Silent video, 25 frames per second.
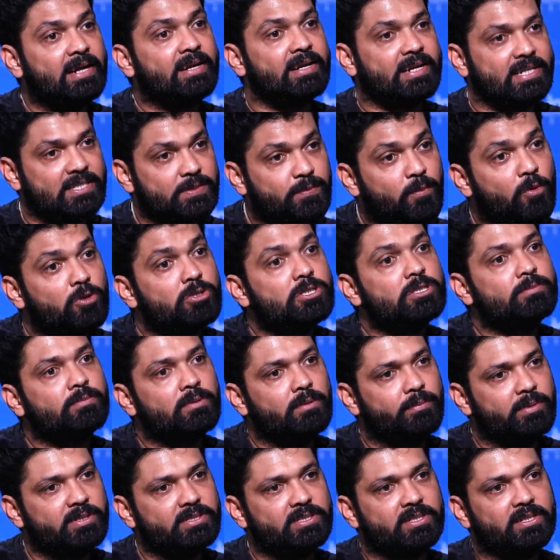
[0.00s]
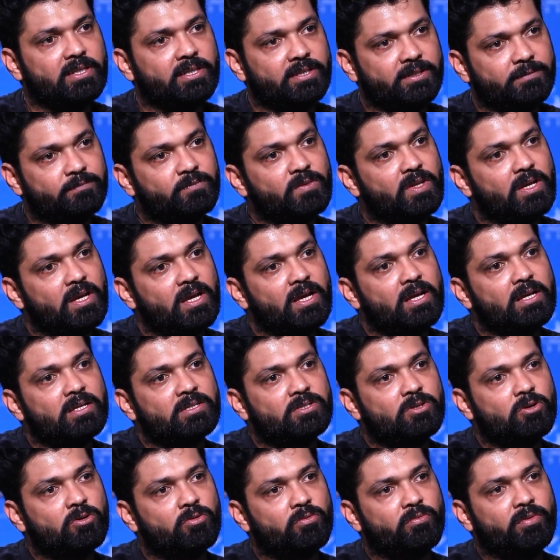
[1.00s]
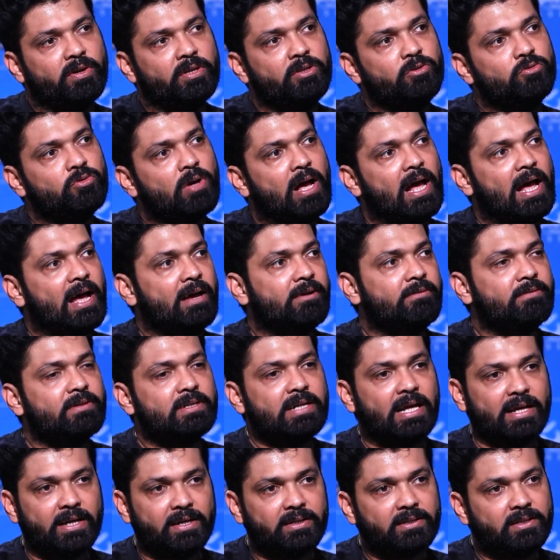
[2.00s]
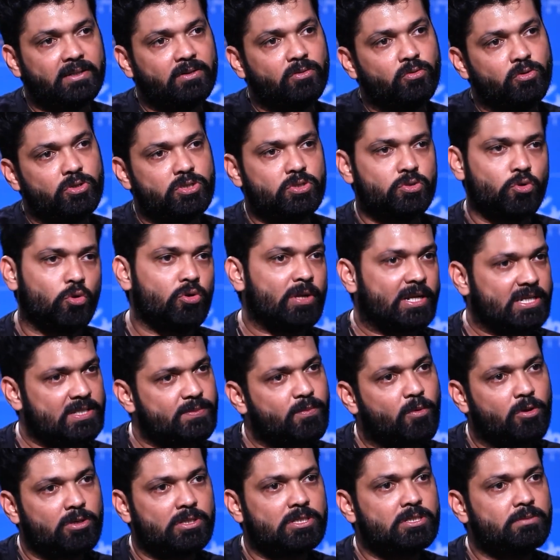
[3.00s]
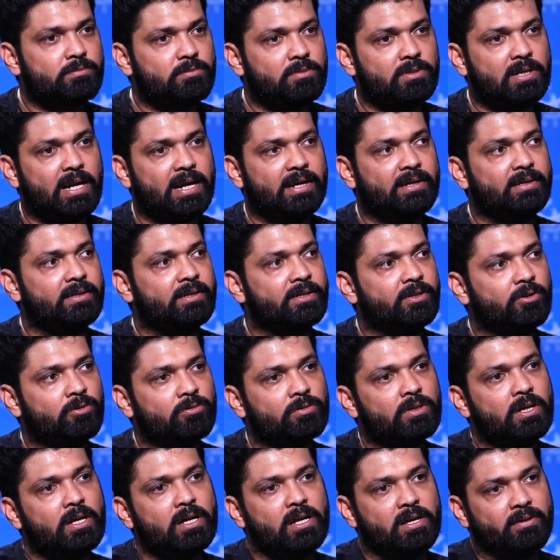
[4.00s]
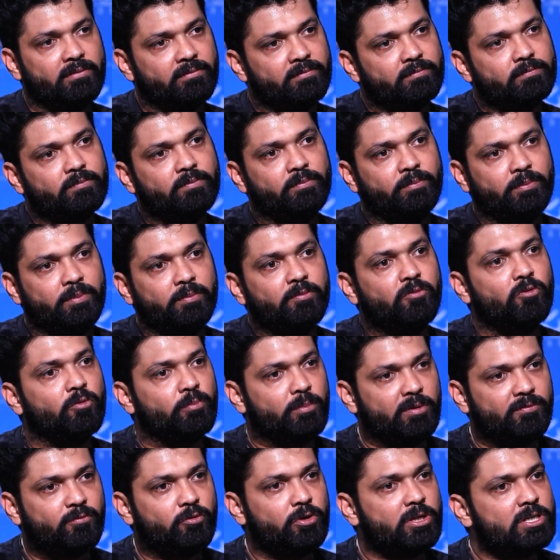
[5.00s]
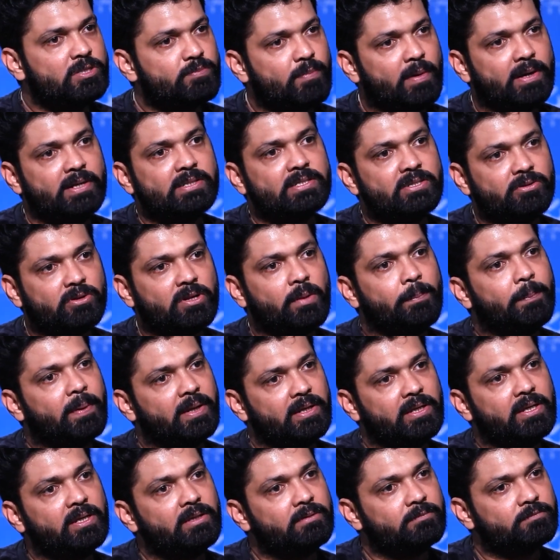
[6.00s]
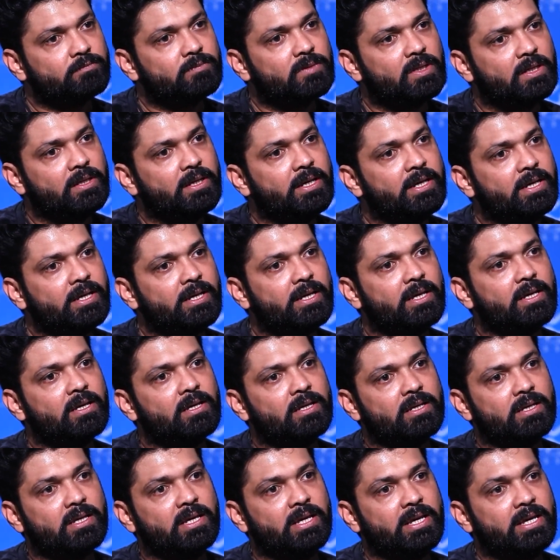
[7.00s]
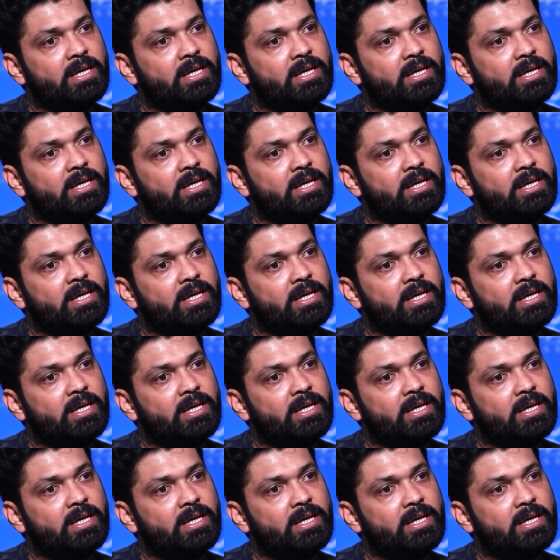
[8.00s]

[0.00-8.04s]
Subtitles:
responsible basically. So when you have a director who is so responsible and, you know, before he spends even a penny, he